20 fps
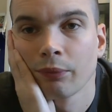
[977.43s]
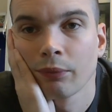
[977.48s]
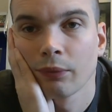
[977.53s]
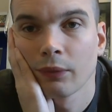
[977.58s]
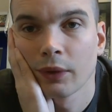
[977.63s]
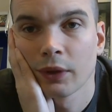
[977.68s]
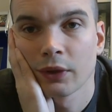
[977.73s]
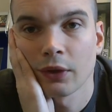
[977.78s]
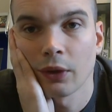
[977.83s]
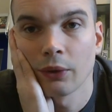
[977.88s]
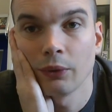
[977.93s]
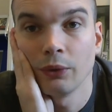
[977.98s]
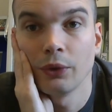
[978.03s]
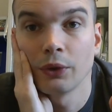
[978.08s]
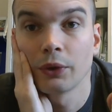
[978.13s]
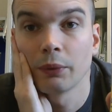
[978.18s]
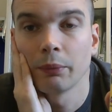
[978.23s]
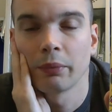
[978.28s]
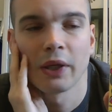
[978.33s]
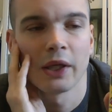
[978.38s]
So you
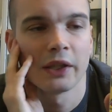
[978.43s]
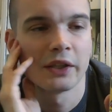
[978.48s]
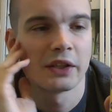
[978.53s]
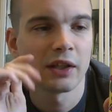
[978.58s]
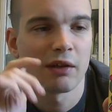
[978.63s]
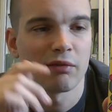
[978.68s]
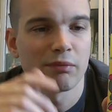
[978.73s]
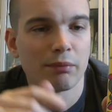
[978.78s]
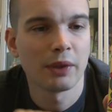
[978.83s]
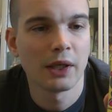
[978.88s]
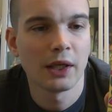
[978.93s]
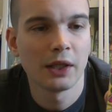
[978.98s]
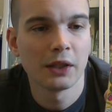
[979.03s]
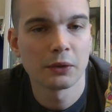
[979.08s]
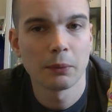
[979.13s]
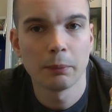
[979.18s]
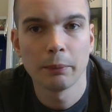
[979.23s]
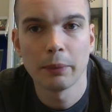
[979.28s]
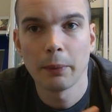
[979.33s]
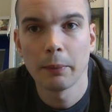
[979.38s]
can play 7 players
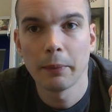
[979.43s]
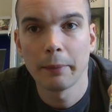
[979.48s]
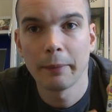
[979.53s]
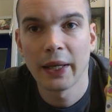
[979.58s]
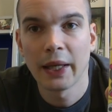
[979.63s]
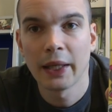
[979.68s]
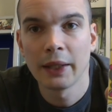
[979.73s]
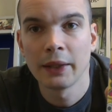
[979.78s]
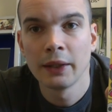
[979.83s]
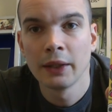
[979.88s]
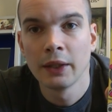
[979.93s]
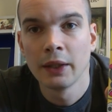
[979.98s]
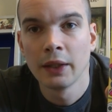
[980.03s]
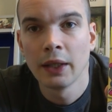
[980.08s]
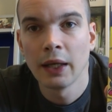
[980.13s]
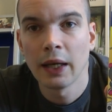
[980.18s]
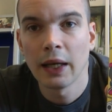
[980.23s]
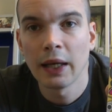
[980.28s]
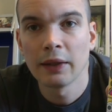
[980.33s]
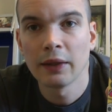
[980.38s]
on Bomberman,
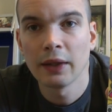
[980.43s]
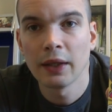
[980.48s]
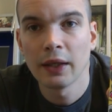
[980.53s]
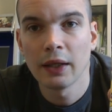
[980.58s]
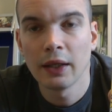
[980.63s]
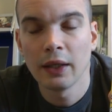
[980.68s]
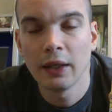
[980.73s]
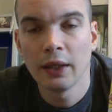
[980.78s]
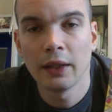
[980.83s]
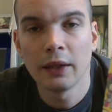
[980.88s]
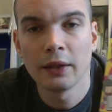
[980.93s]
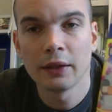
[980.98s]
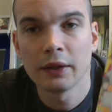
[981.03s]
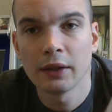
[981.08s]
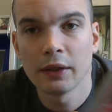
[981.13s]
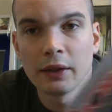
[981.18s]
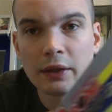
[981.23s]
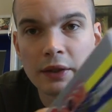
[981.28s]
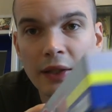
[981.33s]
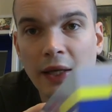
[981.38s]
and
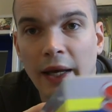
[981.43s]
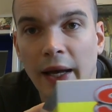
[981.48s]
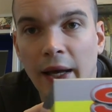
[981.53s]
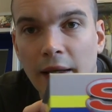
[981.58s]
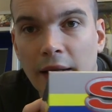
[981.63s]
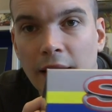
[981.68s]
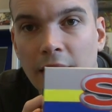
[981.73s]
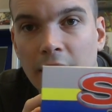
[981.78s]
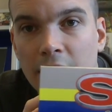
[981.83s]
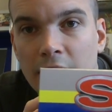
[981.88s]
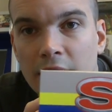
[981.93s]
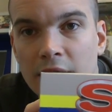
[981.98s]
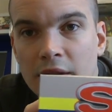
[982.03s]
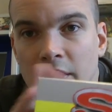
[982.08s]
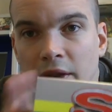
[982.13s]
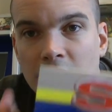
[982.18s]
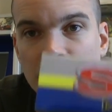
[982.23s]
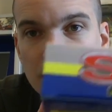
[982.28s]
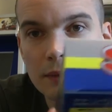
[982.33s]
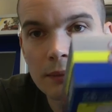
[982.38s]
yeah, it
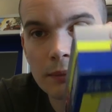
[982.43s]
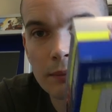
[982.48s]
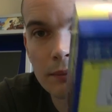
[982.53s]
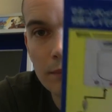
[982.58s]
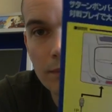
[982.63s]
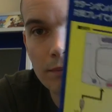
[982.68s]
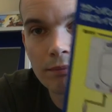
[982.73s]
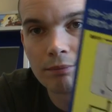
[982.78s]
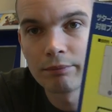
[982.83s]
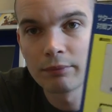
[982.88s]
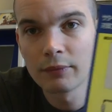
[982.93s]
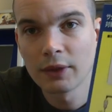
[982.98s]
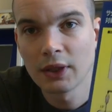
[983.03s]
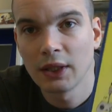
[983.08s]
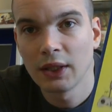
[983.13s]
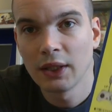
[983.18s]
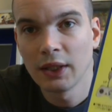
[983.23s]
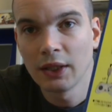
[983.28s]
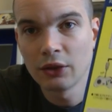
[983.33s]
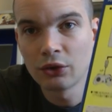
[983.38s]
is
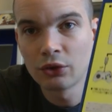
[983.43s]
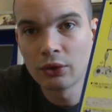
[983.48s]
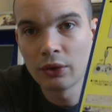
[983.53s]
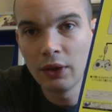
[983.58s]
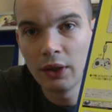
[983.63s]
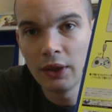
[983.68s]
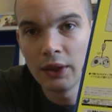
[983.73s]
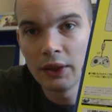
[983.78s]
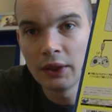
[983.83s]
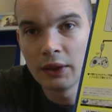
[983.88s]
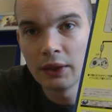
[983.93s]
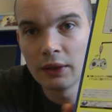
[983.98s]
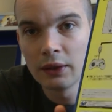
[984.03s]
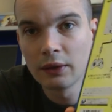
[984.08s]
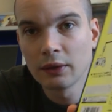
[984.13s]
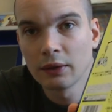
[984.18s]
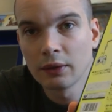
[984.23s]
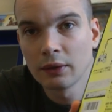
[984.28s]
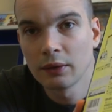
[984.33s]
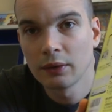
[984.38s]
literally
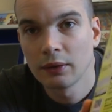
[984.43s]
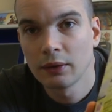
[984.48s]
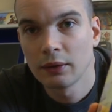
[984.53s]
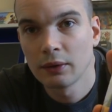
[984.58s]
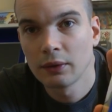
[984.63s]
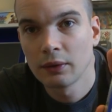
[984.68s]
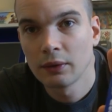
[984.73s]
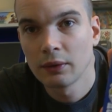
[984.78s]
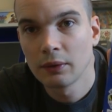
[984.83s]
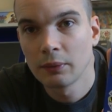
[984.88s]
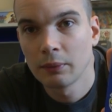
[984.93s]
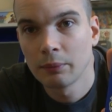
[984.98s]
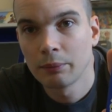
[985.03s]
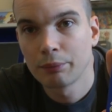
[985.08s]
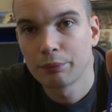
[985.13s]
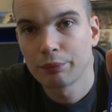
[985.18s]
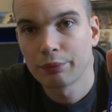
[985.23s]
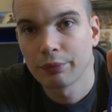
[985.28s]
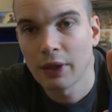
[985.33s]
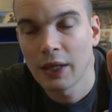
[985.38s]

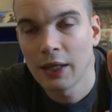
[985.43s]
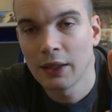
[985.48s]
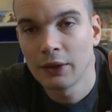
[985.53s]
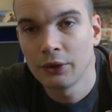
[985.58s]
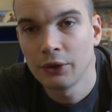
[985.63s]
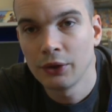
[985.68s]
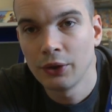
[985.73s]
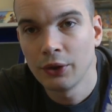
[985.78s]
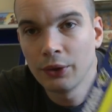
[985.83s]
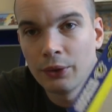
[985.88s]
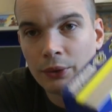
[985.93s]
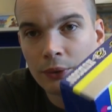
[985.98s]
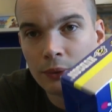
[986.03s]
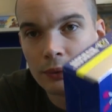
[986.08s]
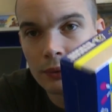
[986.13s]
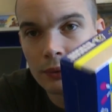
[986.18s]
brand new,